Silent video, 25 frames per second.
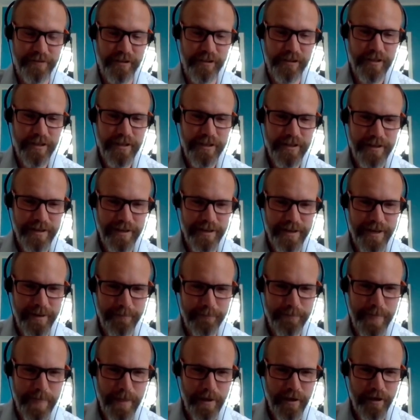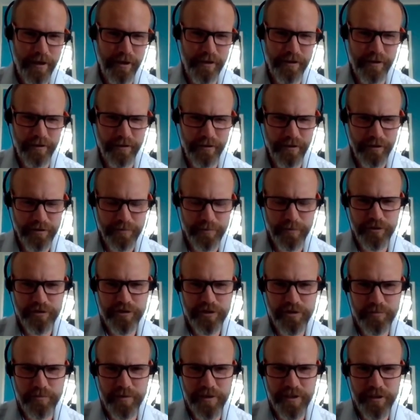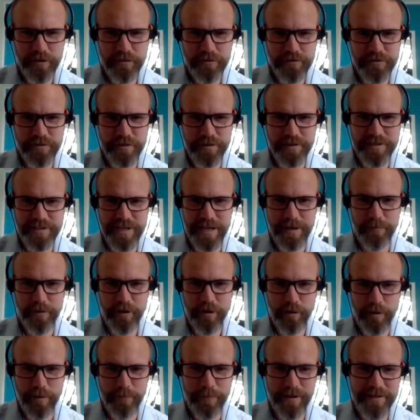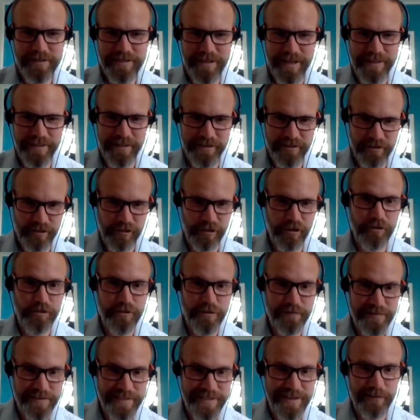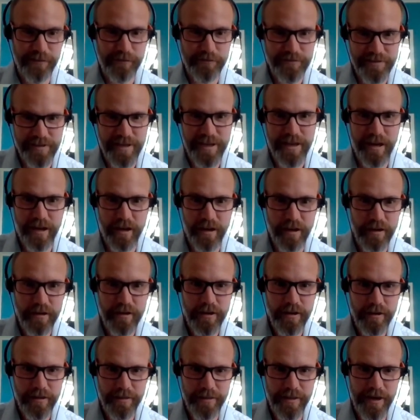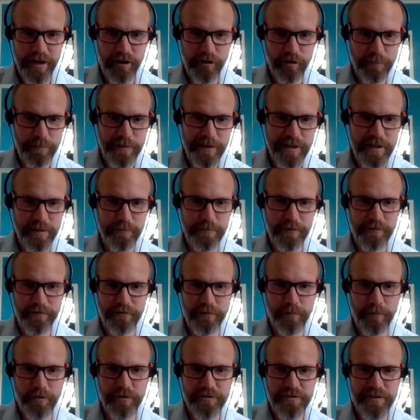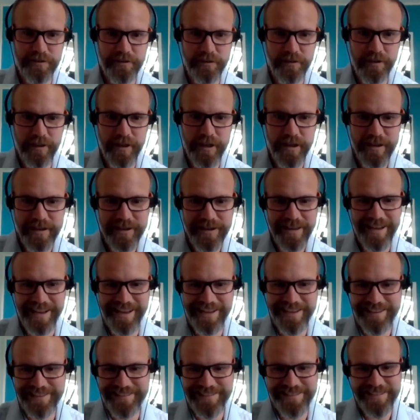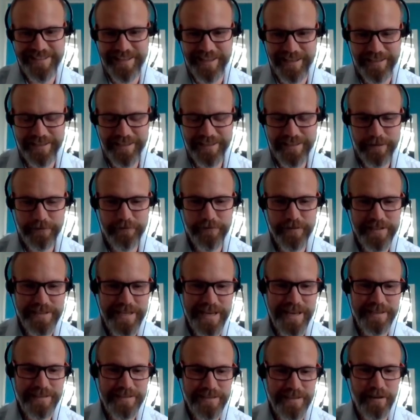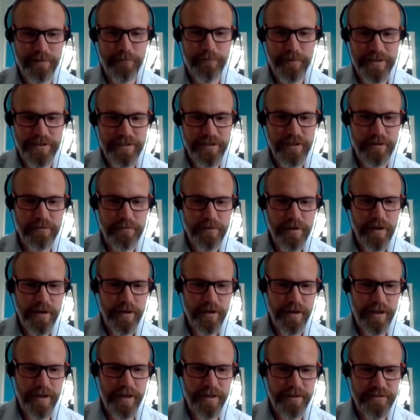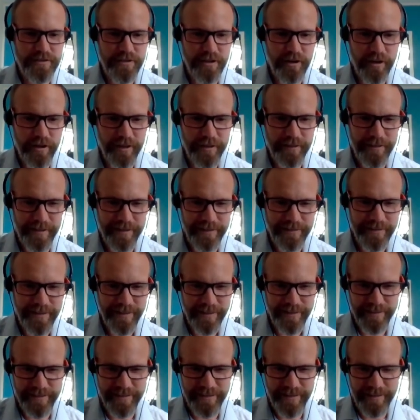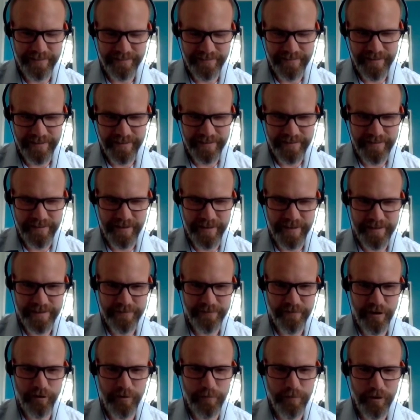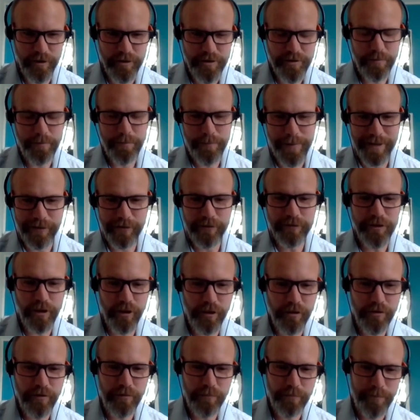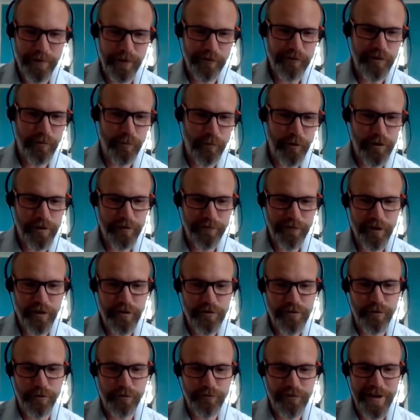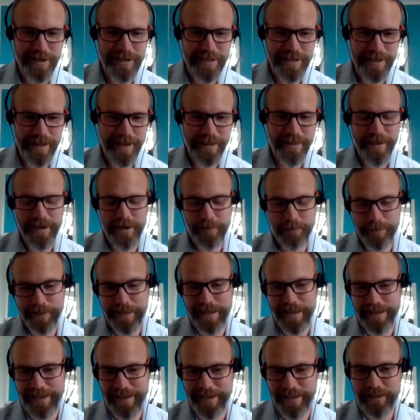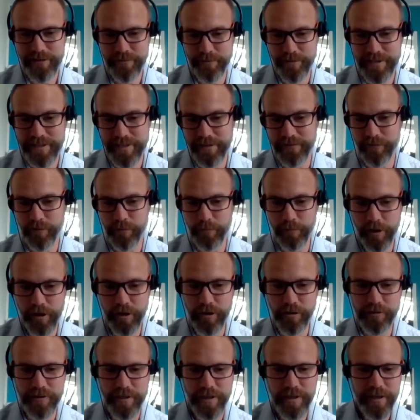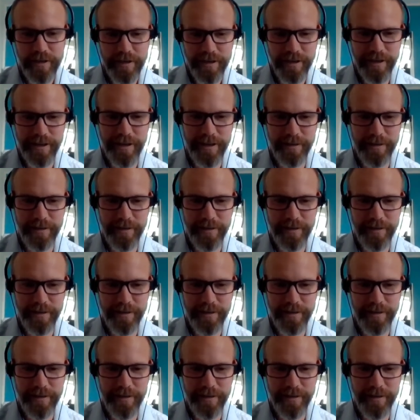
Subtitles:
civil. As much as we use the same equipment, and there's a lot of skills that are applicable from one to the other, it is a slightly different task that we do. So it's very much build on what you've learned already and then apply it into a civil world,